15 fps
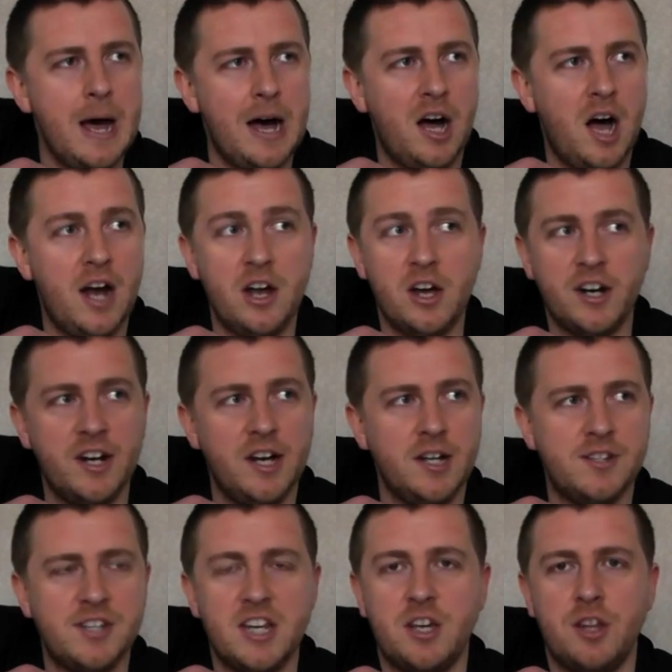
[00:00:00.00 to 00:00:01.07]
And I'm going
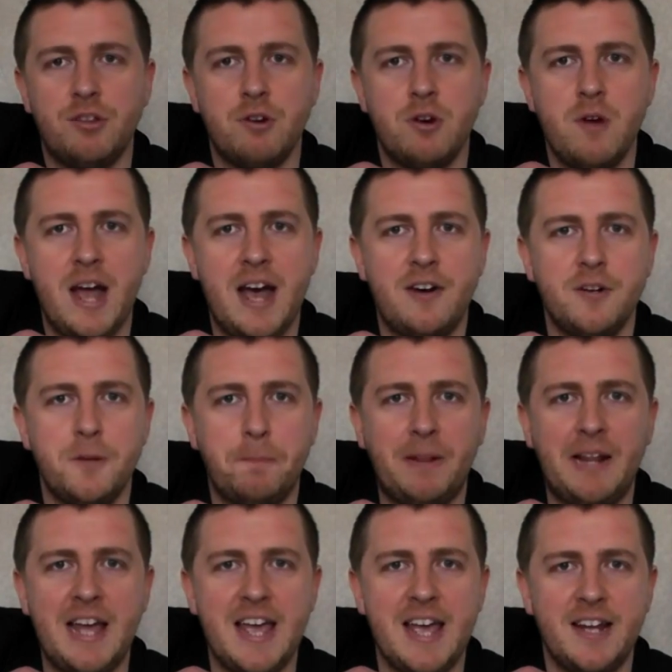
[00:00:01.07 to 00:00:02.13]
to take you through how to
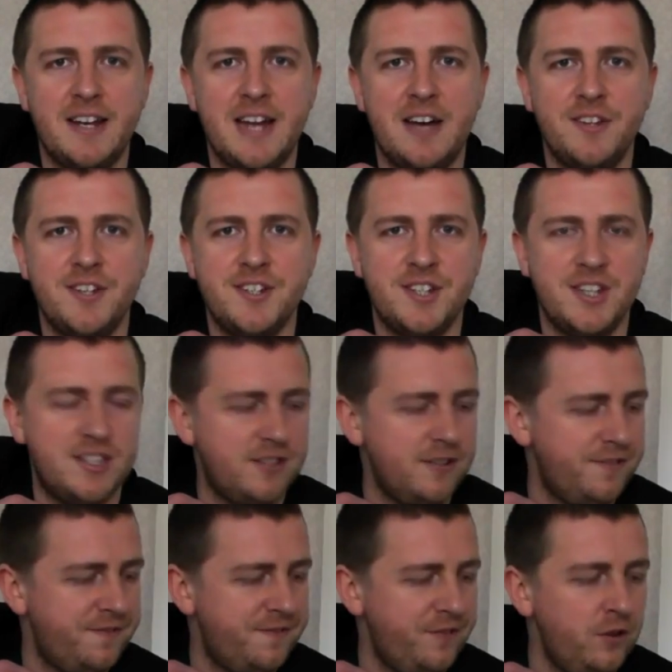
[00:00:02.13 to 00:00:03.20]
play it. Now this is the
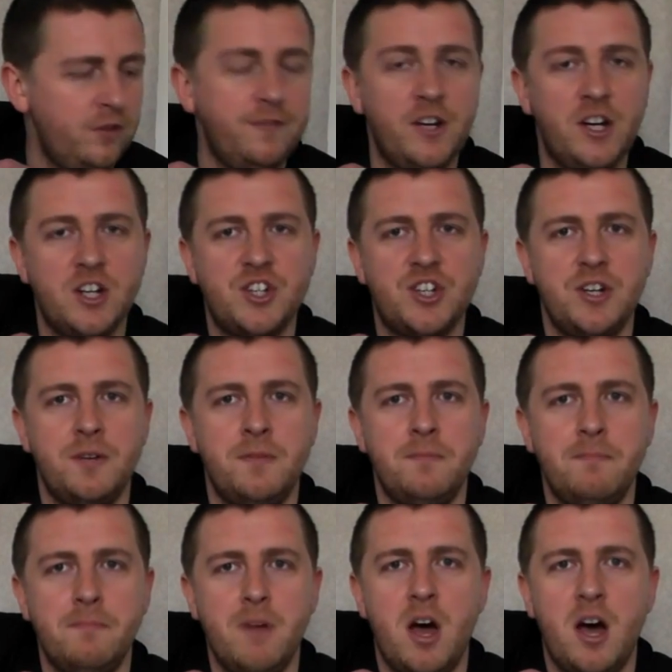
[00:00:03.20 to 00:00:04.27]
full
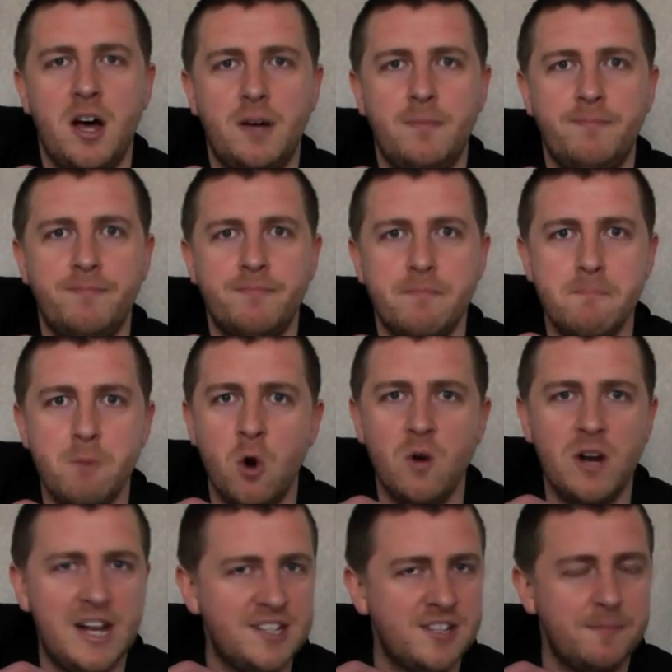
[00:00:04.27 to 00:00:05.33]
version, more
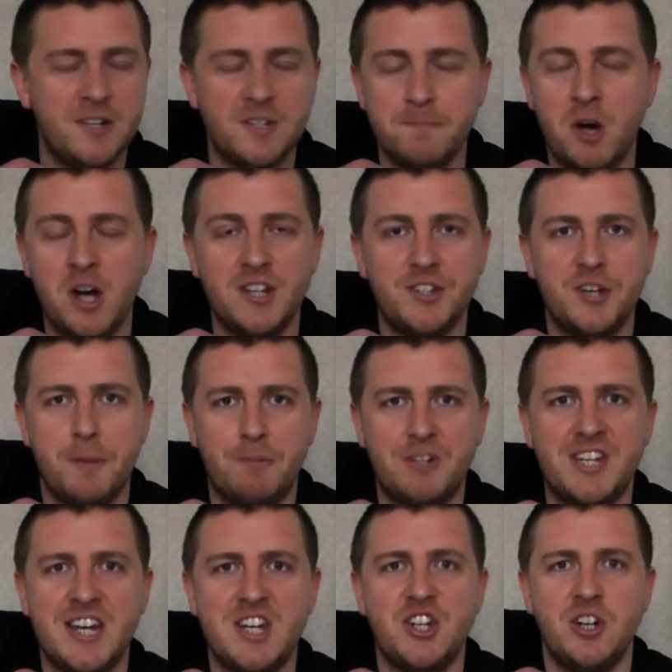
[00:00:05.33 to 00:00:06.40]
or less. I mean, it's my
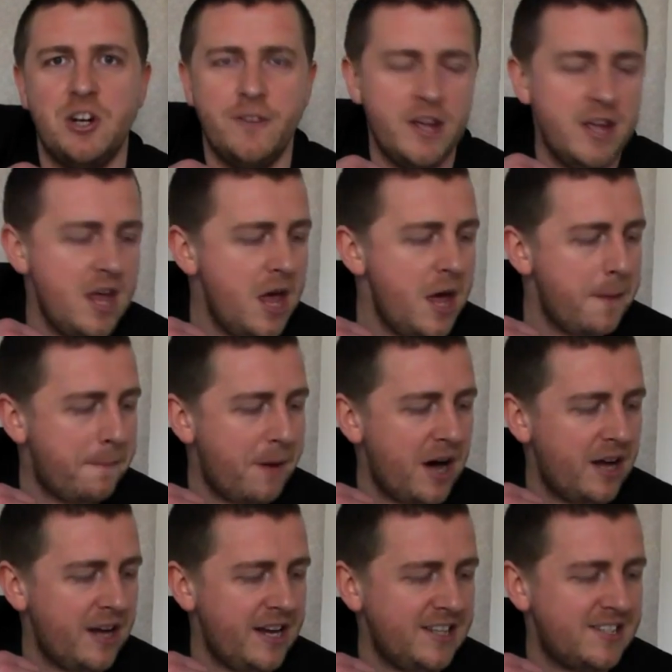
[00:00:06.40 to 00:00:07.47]
interpretation of it,
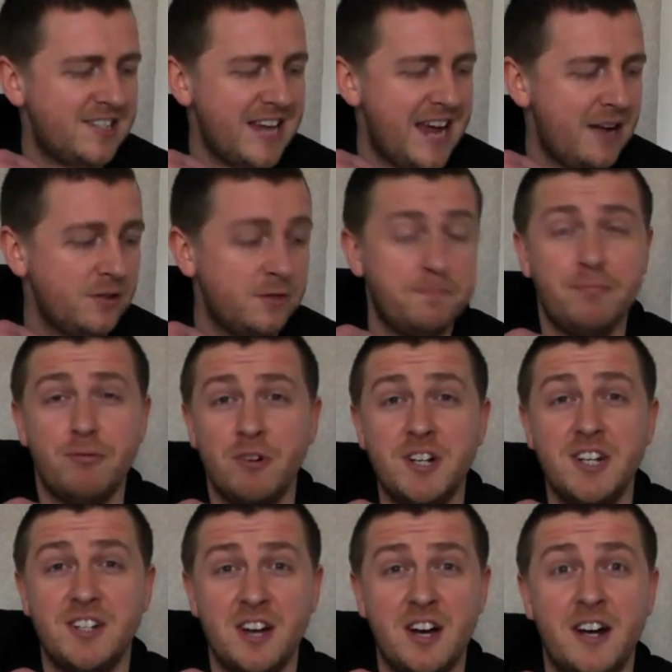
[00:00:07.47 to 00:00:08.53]
but it sounds
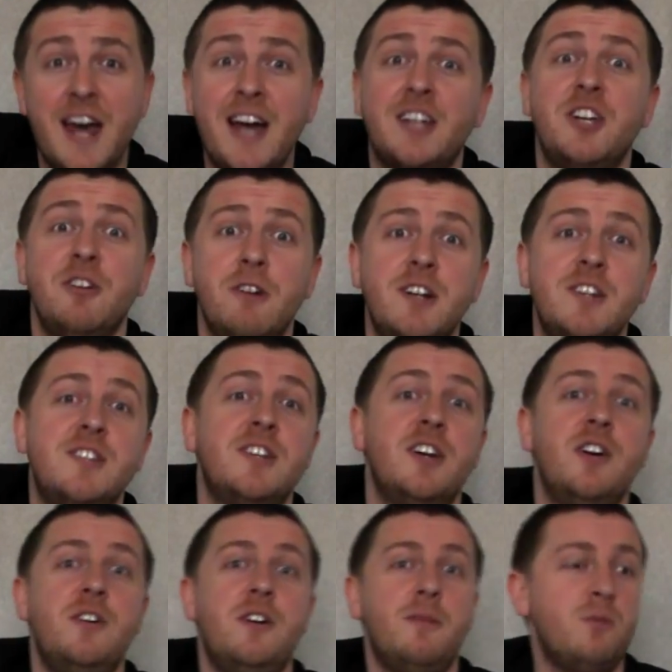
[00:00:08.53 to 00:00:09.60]
pretty darn accurate,
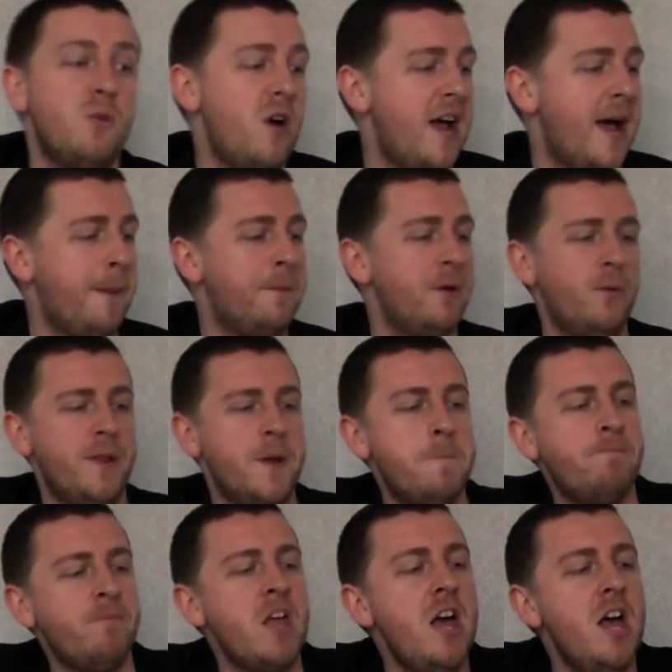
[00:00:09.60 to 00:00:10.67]
so I'm quite happy with it.